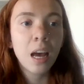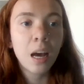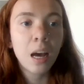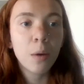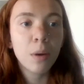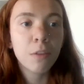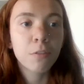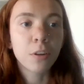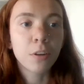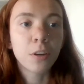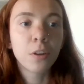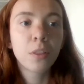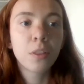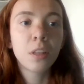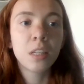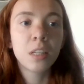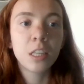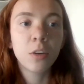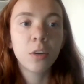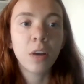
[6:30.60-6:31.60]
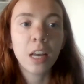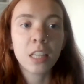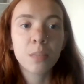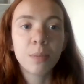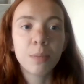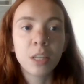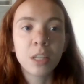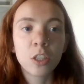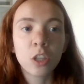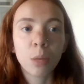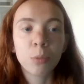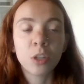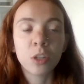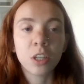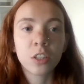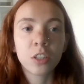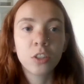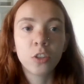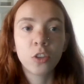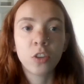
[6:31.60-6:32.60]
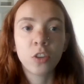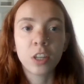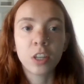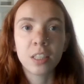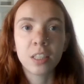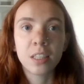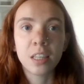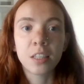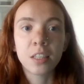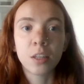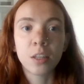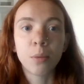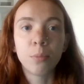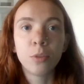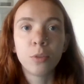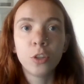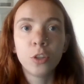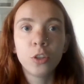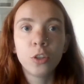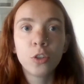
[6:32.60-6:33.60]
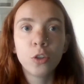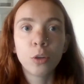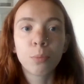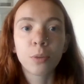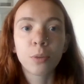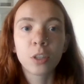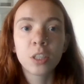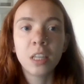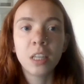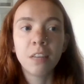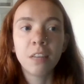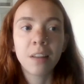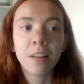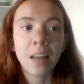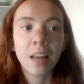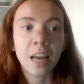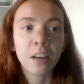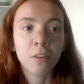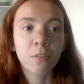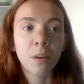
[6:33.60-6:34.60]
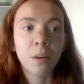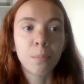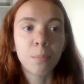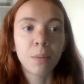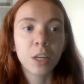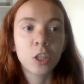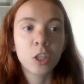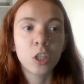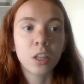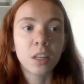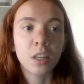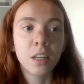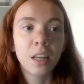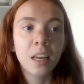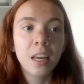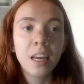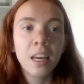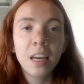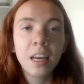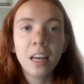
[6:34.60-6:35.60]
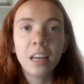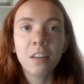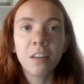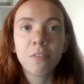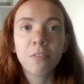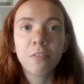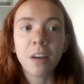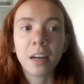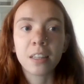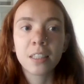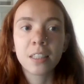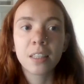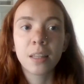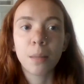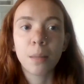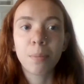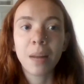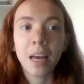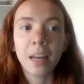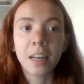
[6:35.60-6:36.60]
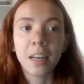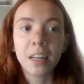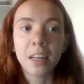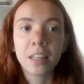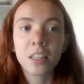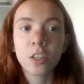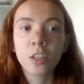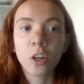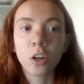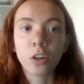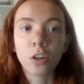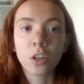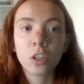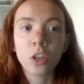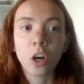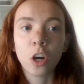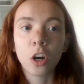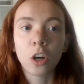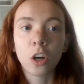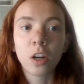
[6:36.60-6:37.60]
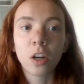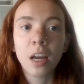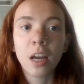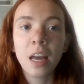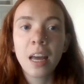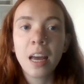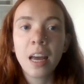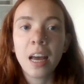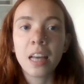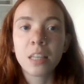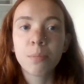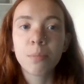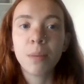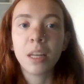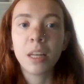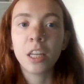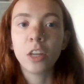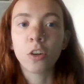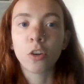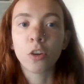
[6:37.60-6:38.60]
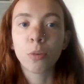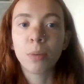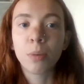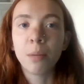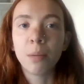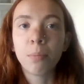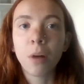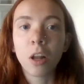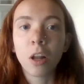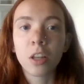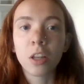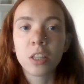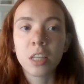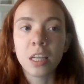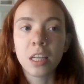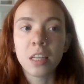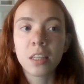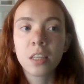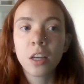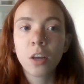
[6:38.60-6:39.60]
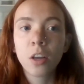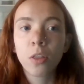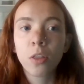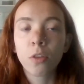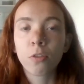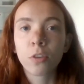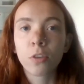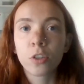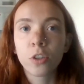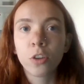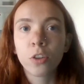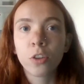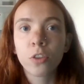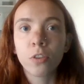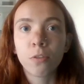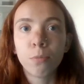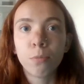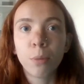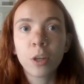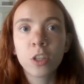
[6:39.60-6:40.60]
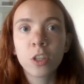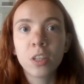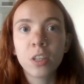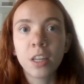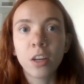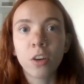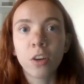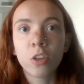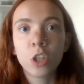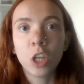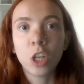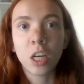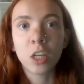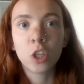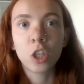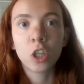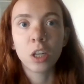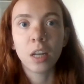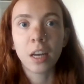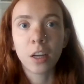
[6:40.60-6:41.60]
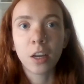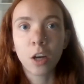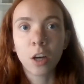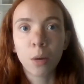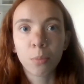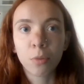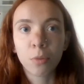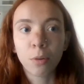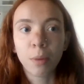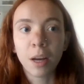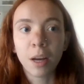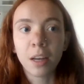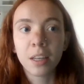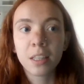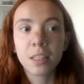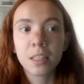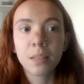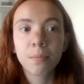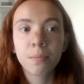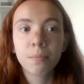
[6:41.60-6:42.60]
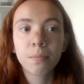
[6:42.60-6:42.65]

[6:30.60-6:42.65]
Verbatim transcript: However, the deal has been subject to criticism due to a perceived lack of ambition. In fact, the plan and its targets are, as many European policies, the result of much negotiation and compromise.